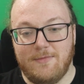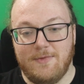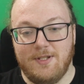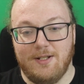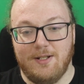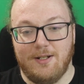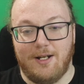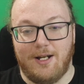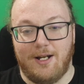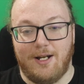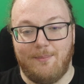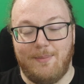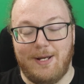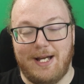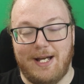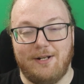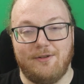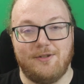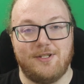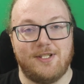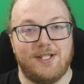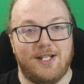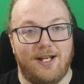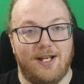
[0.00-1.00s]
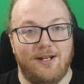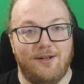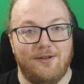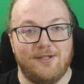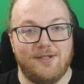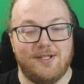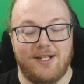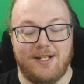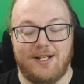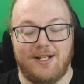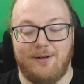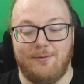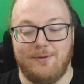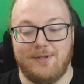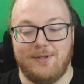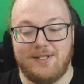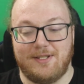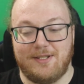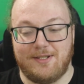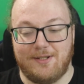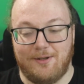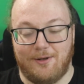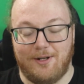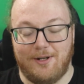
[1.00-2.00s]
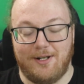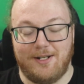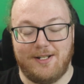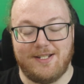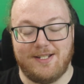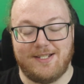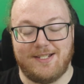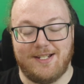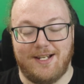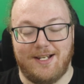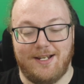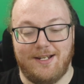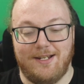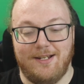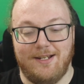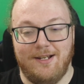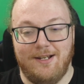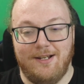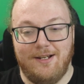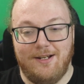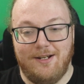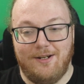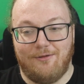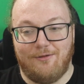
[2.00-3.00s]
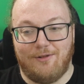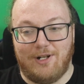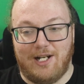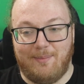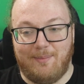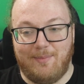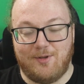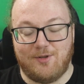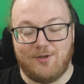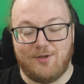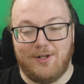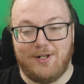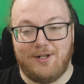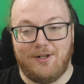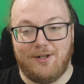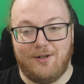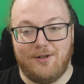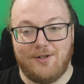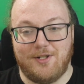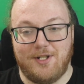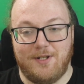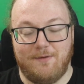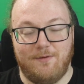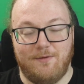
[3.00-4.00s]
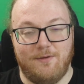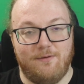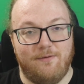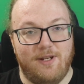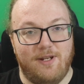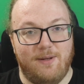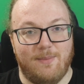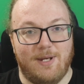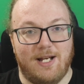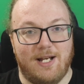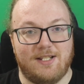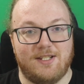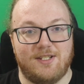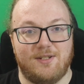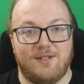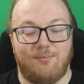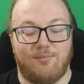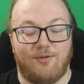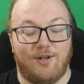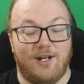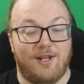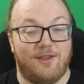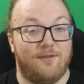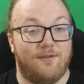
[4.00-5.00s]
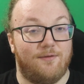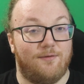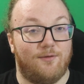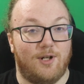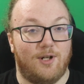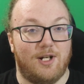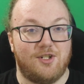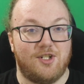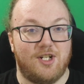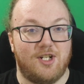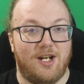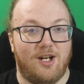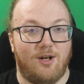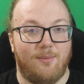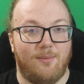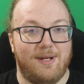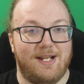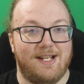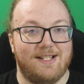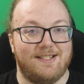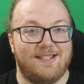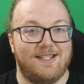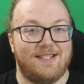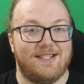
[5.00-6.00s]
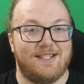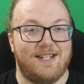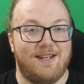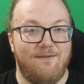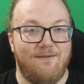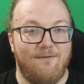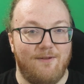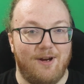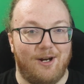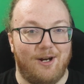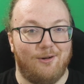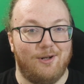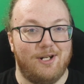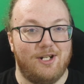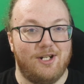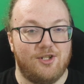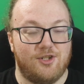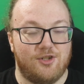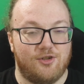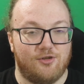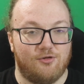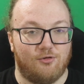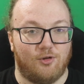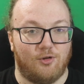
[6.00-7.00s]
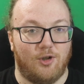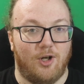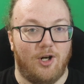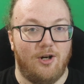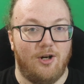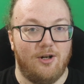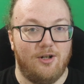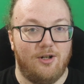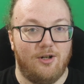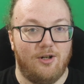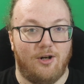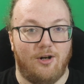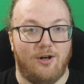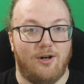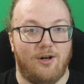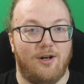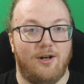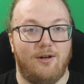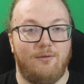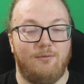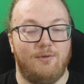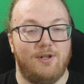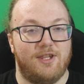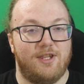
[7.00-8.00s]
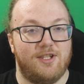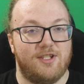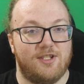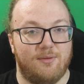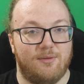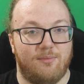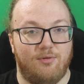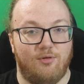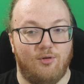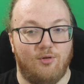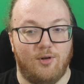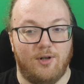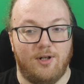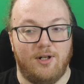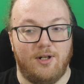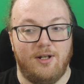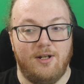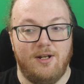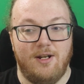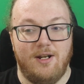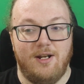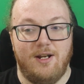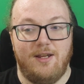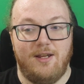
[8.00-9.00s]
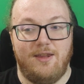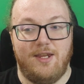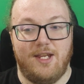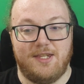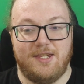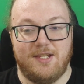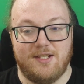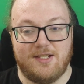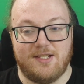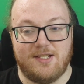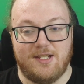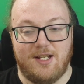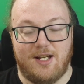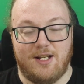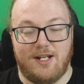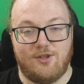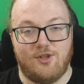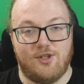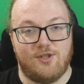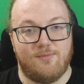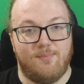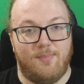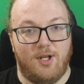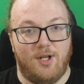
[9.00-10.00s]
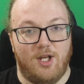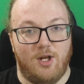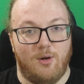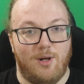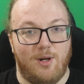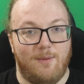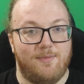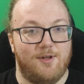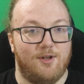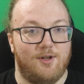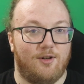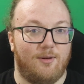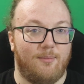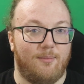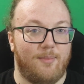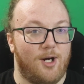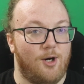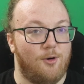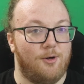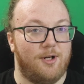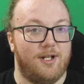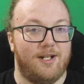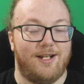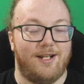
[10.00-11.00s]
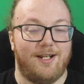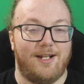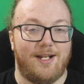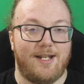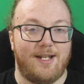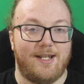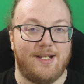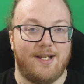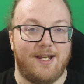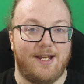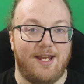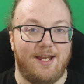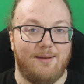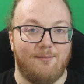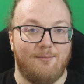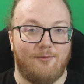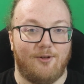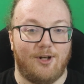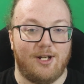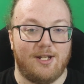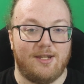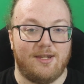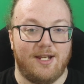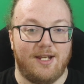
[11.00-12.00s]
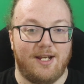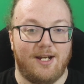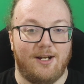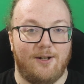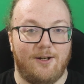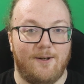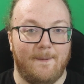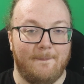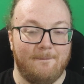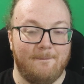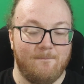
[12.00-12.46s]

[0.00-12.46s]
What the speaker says: Battle Styles, like I was starting to say, Rapid Strike Urshifu VMAX is a breath of fresh air because it's a very strong card with support that does not just blow up your opponent and end the game right there.